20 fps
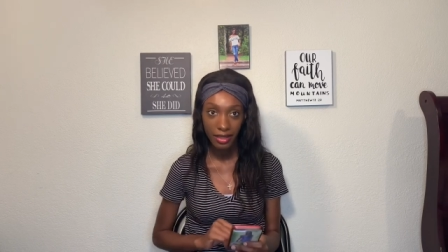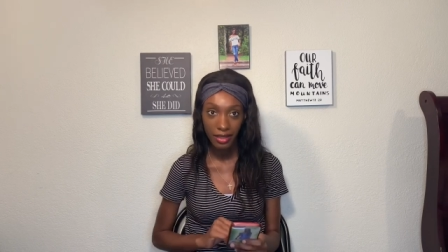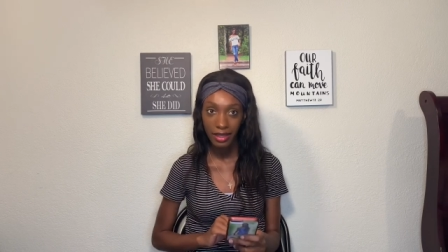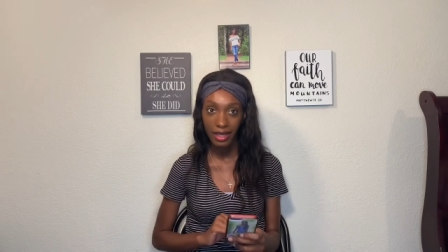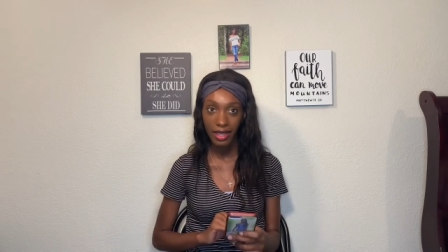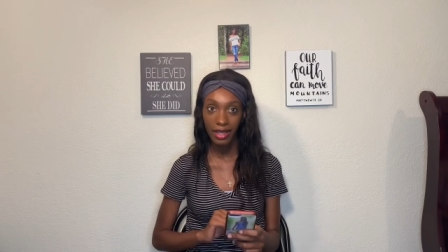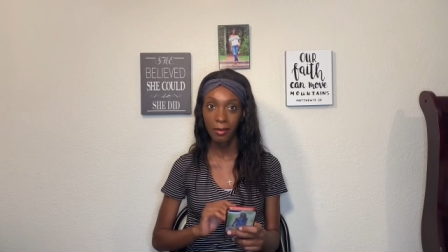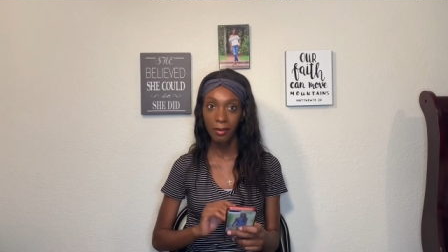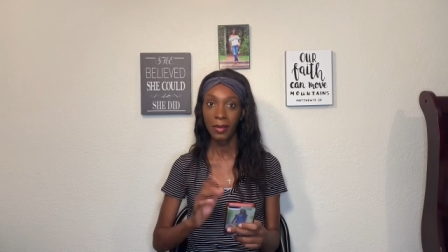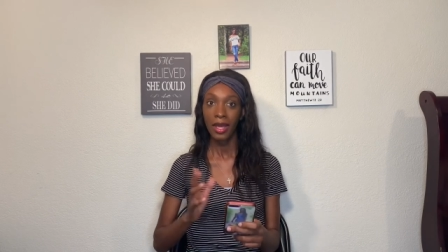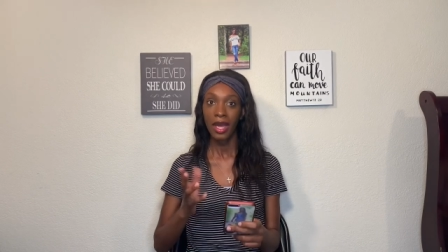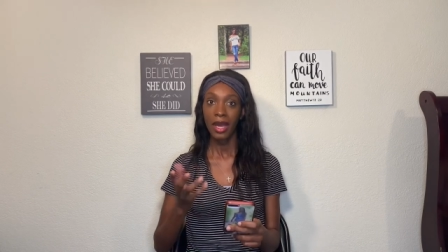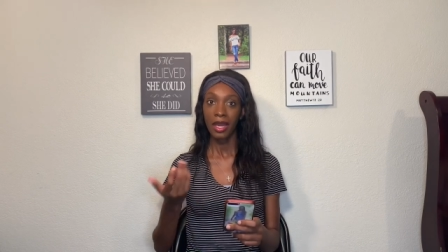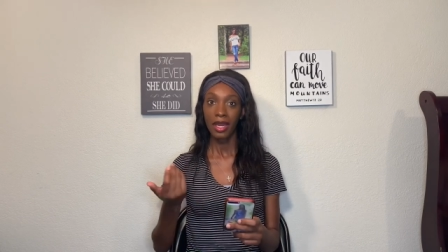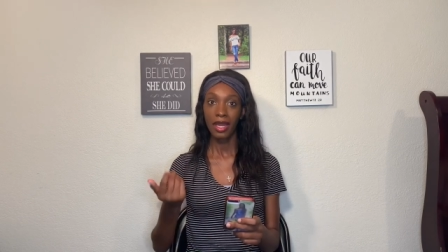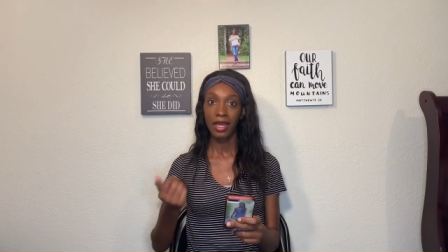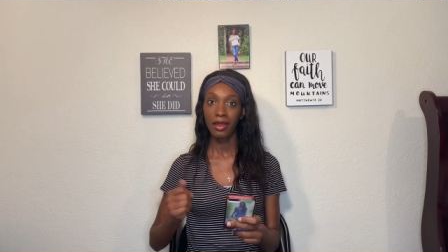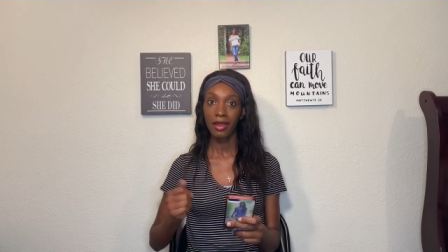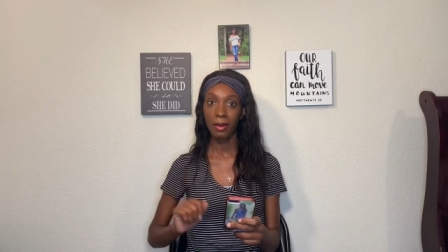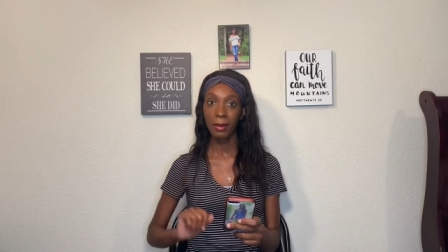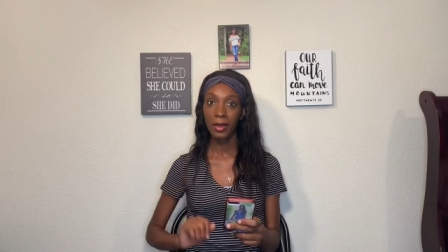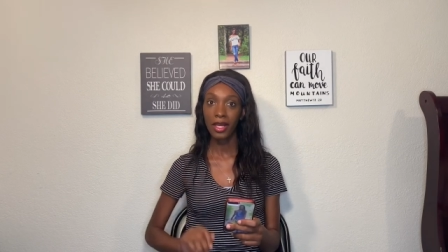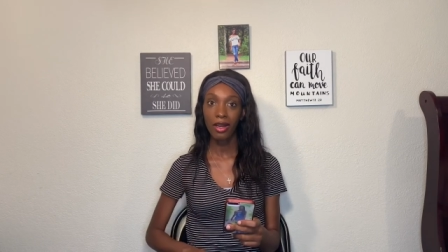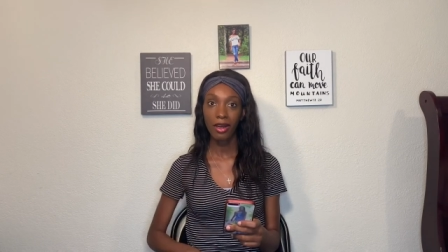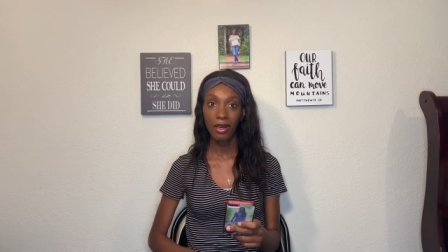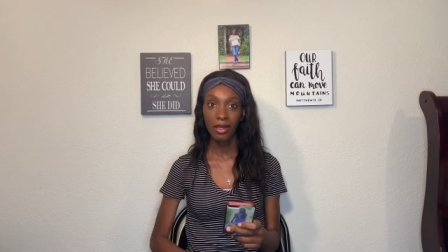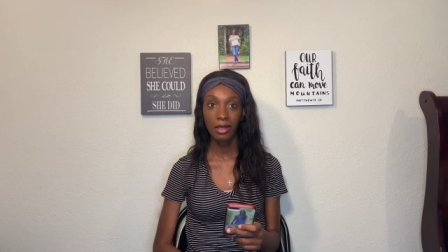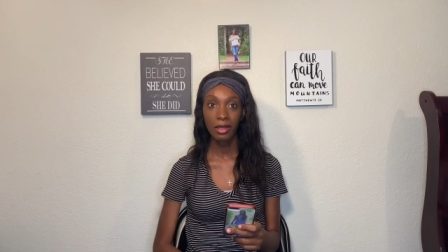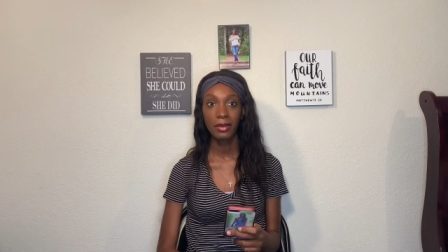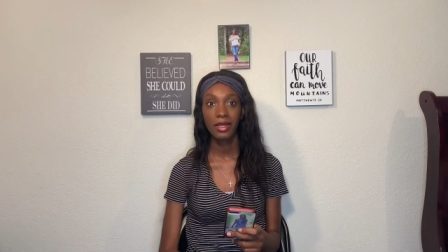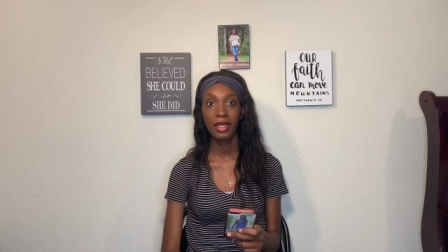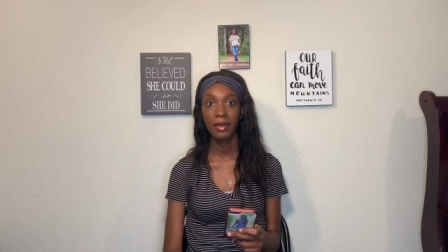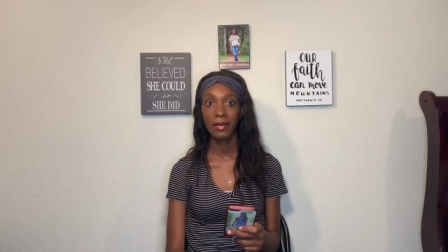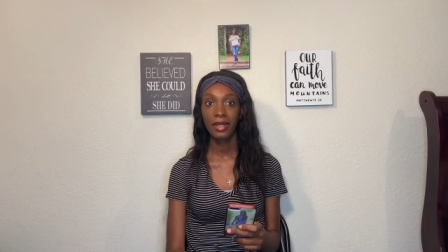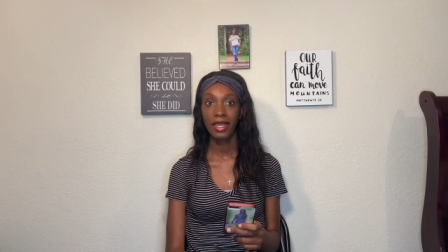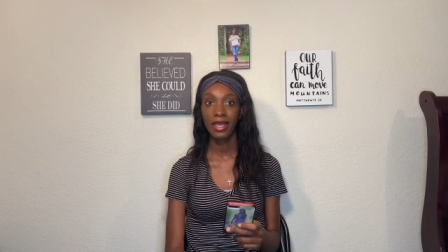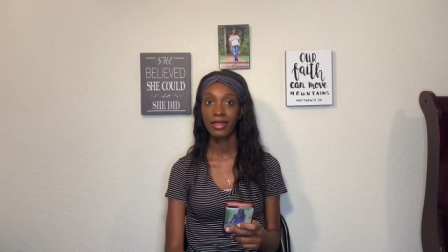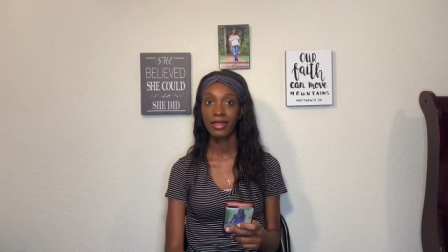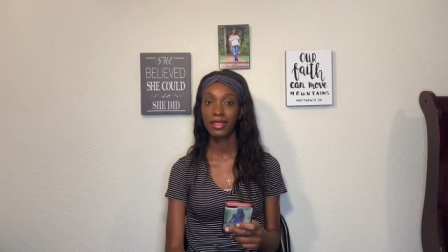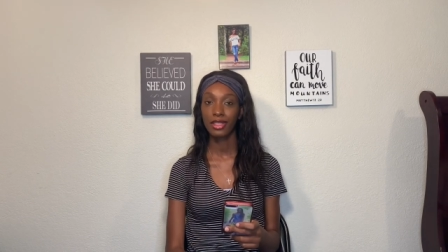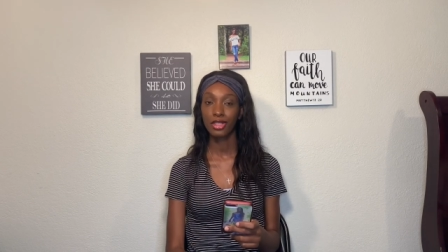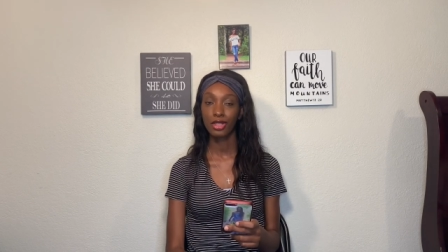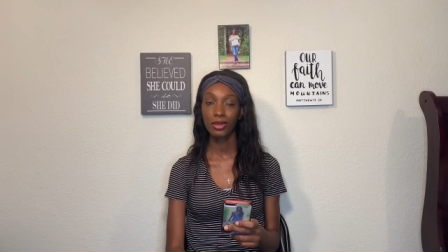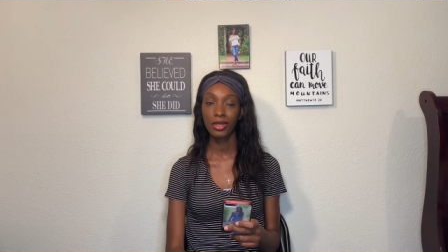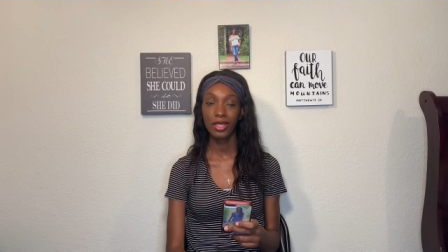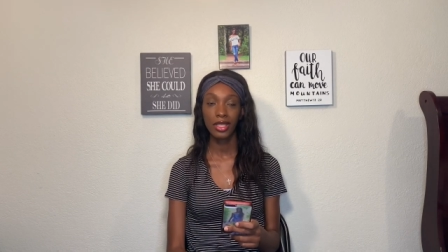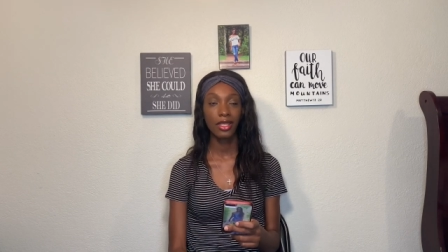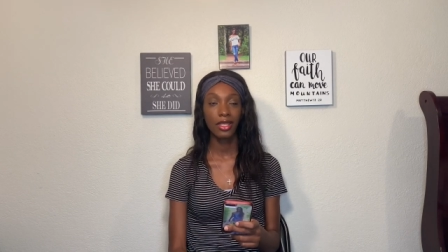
Like they'd be calling me and be like, did you eat?